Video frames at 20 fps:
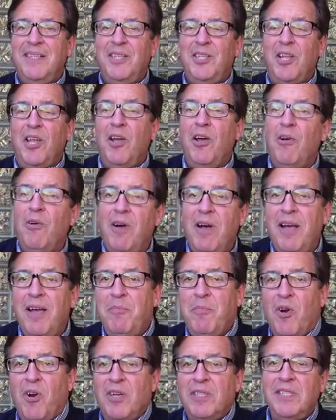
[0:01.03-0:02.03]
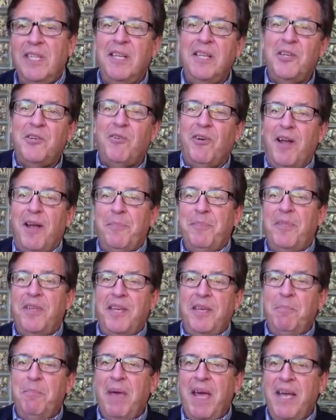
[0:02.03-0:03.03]
Hello, I'm Art Lillicropp,
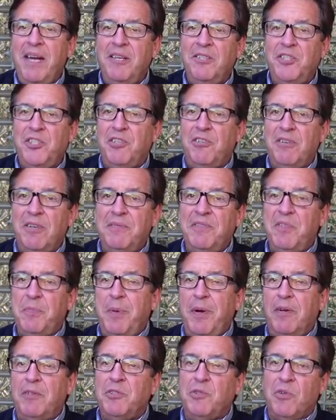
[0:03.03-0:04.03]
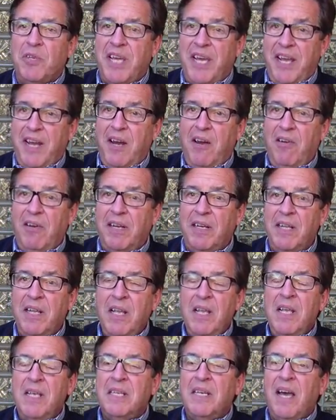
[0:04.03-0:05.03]
the manager of spiritual care at
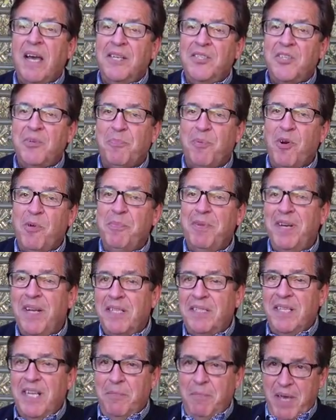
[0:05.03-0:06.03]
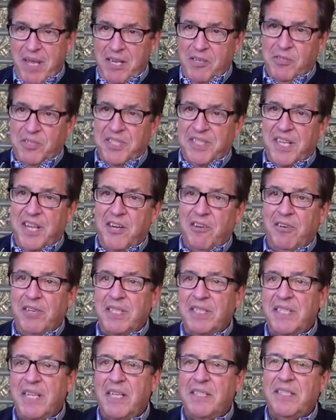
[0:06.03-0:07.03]
Kaiser Permanente Medical Center
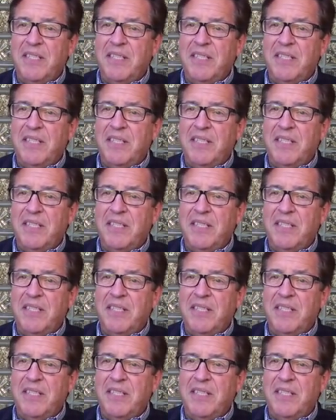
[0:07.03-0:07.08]
in South